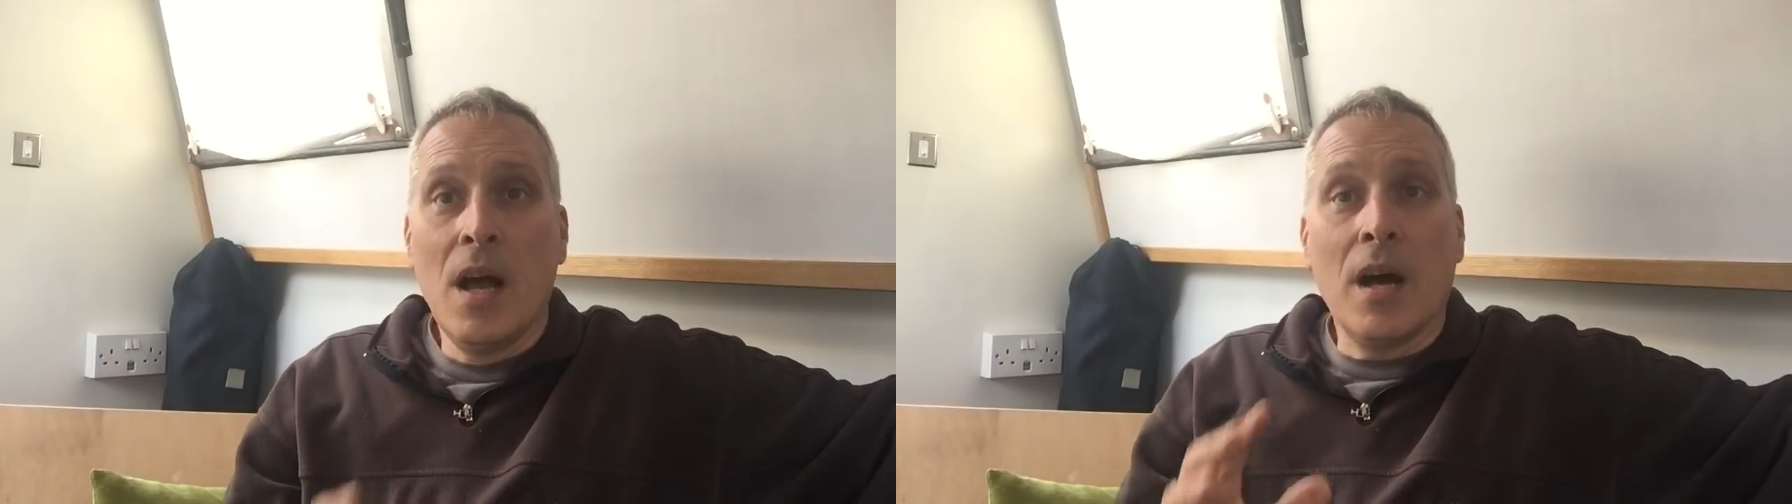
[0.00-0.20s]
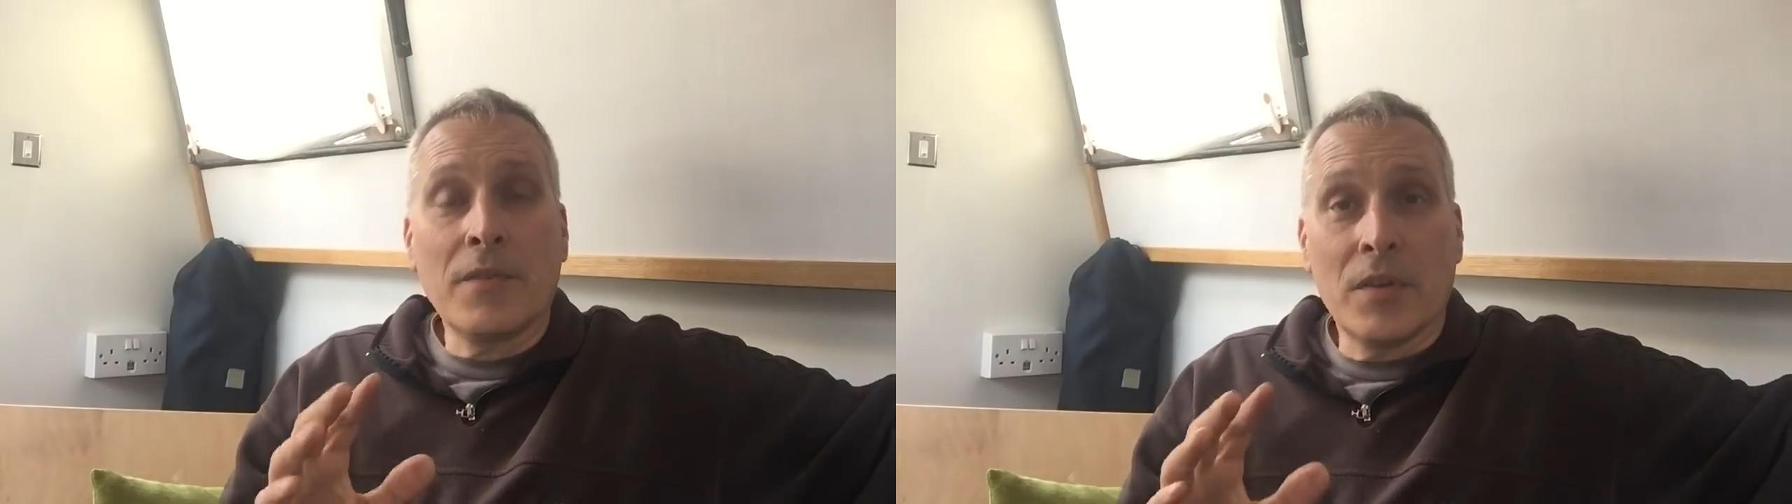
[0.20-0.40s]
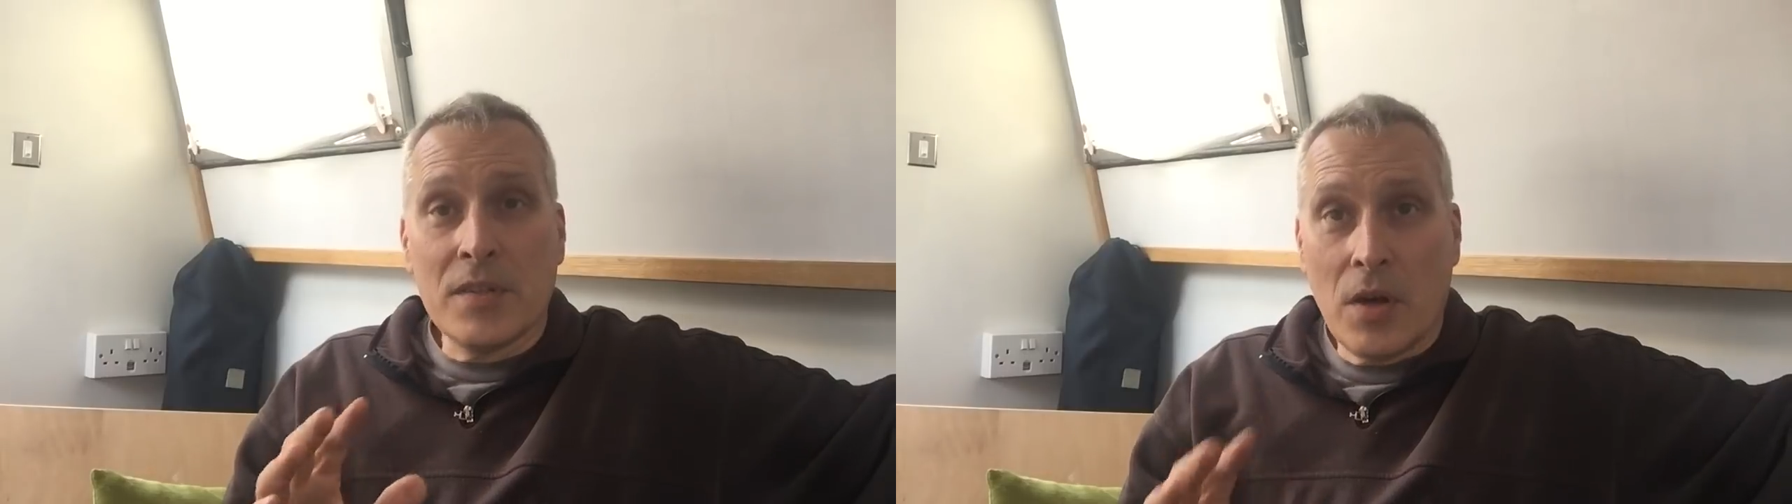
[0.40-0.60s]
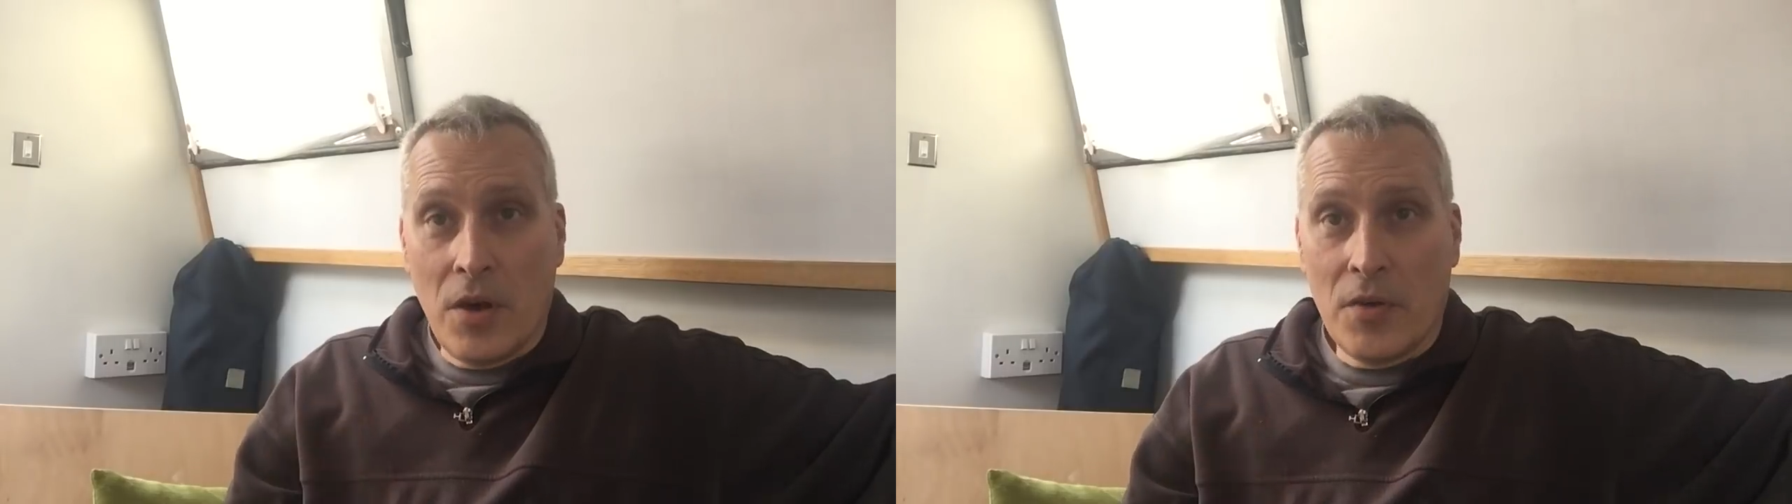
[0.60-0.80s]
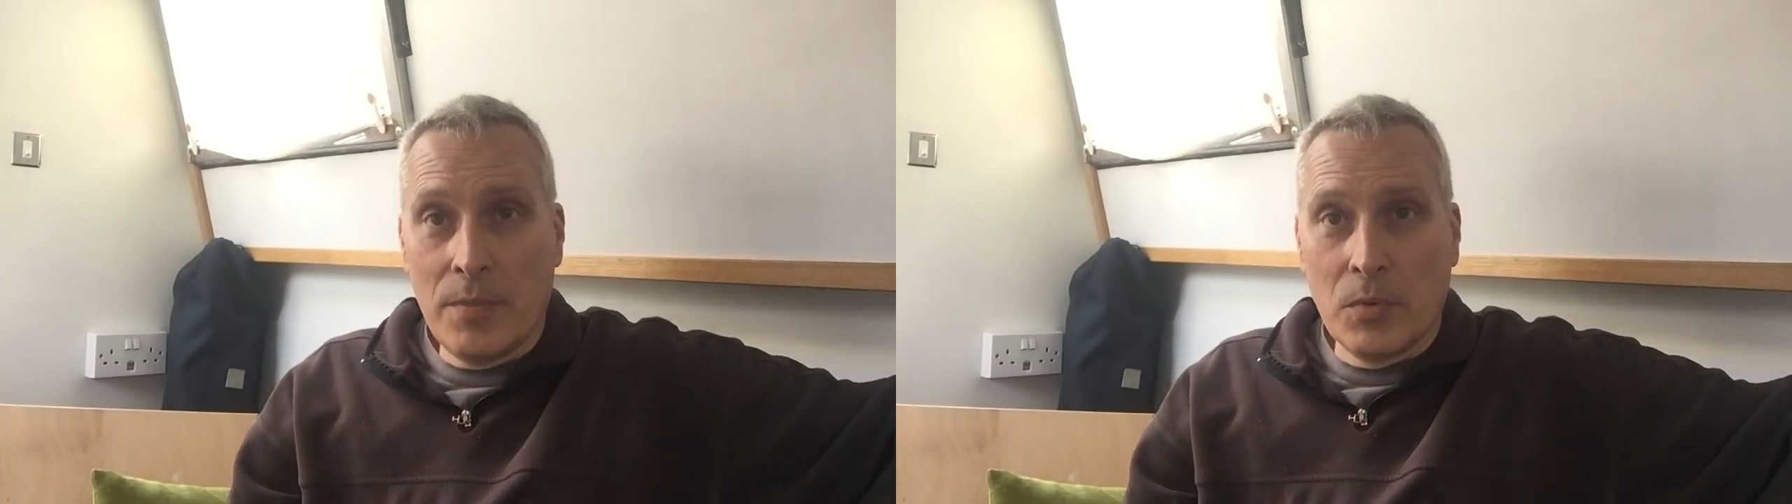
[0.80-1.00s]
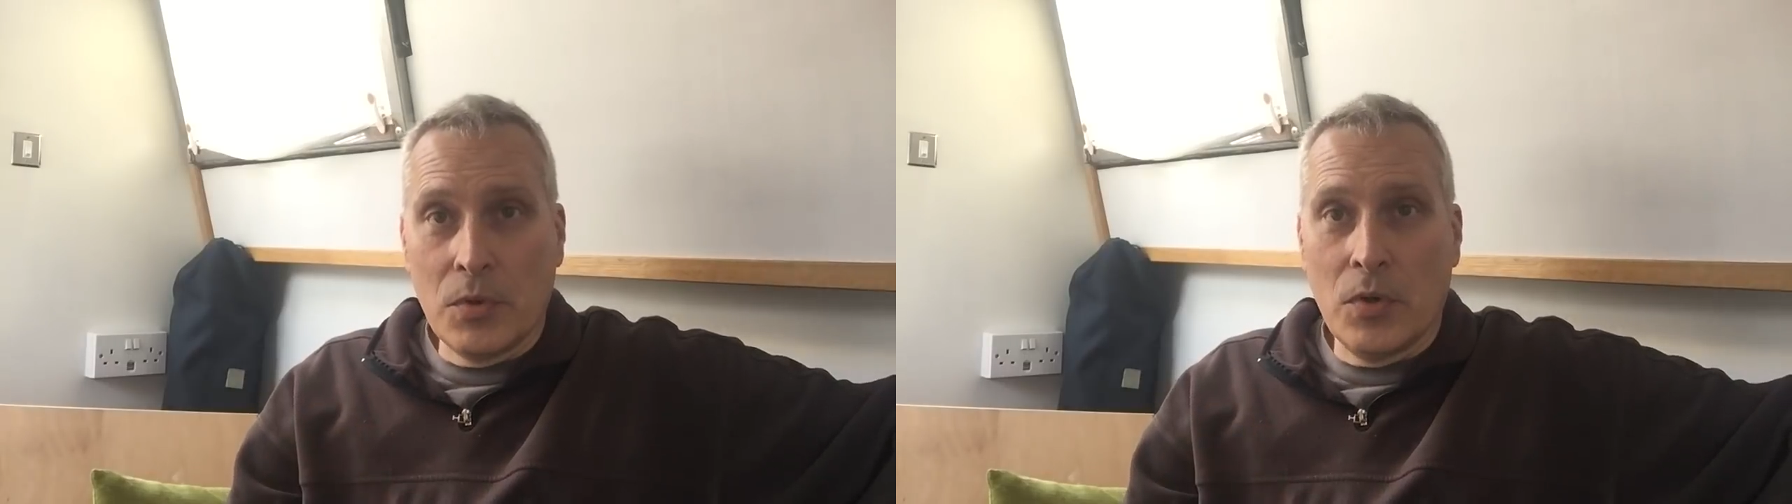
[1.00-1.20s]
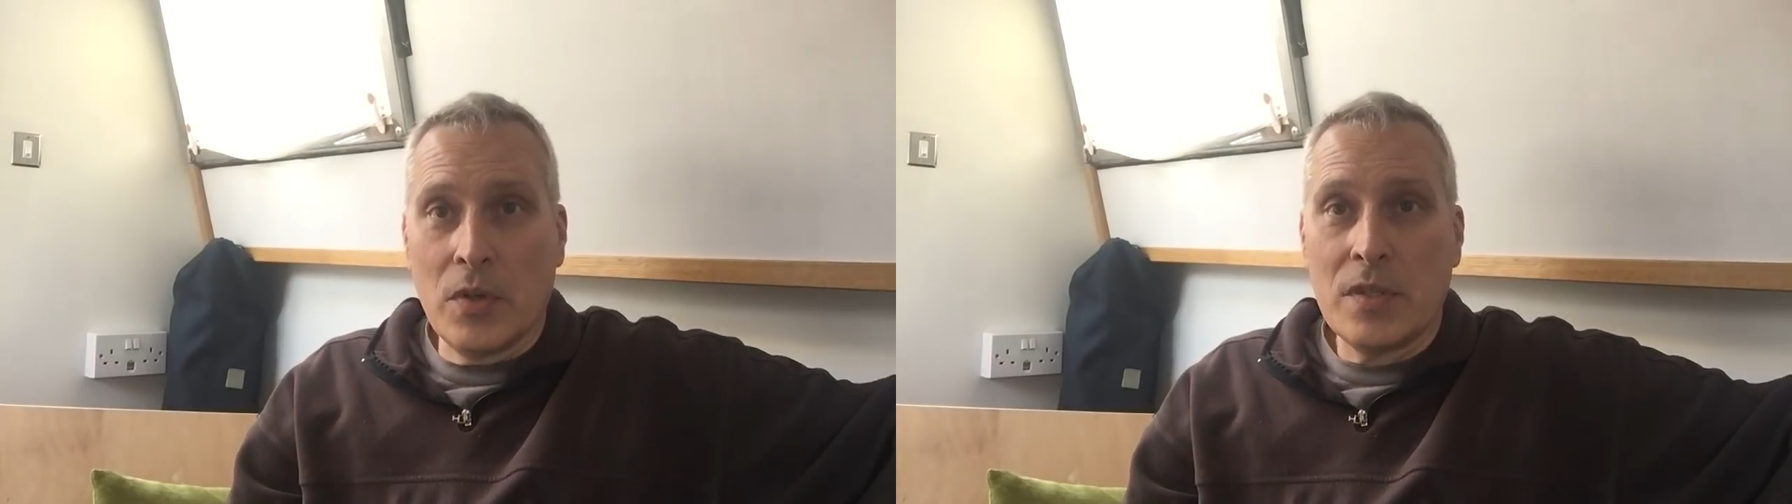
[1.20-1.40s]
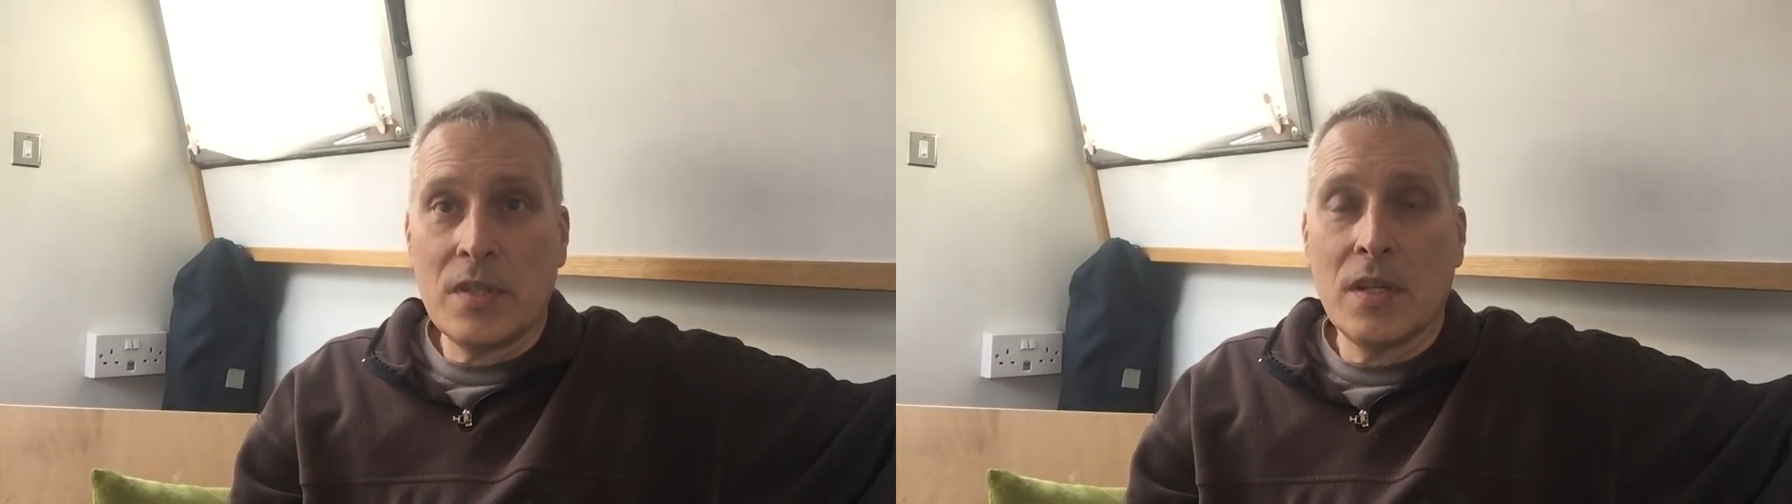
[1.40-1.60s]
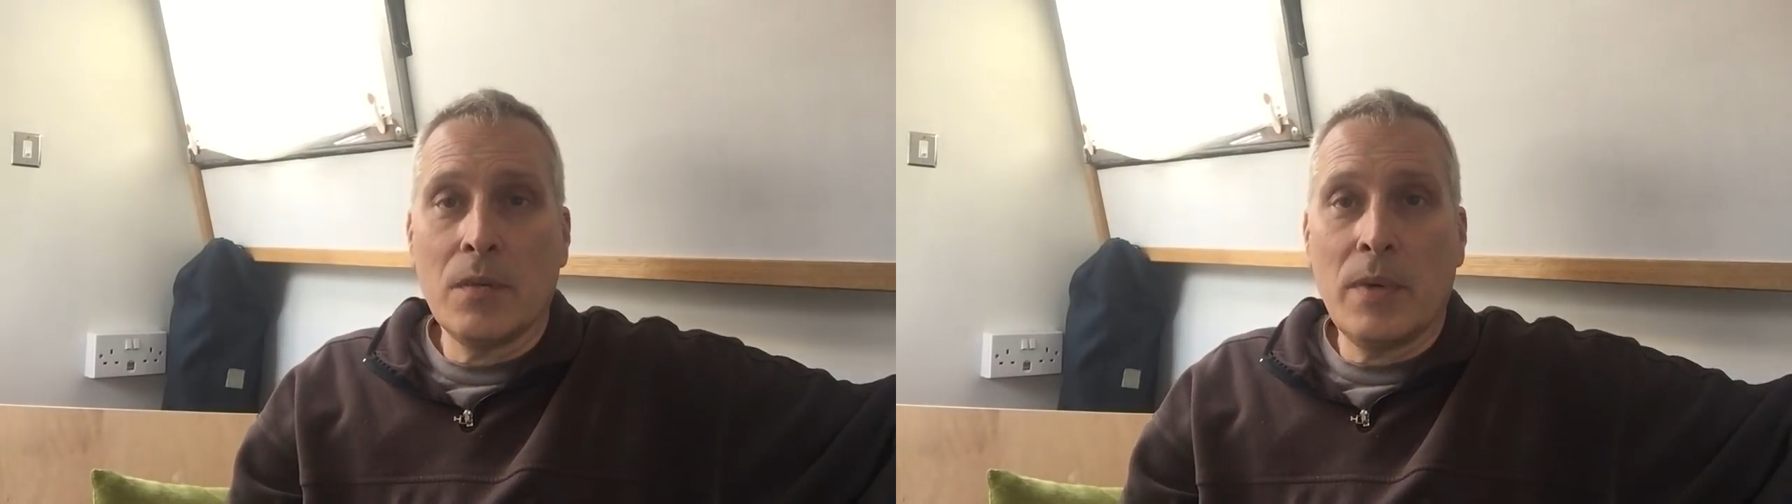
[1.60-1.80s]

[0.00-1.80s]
I've got this horrible noise.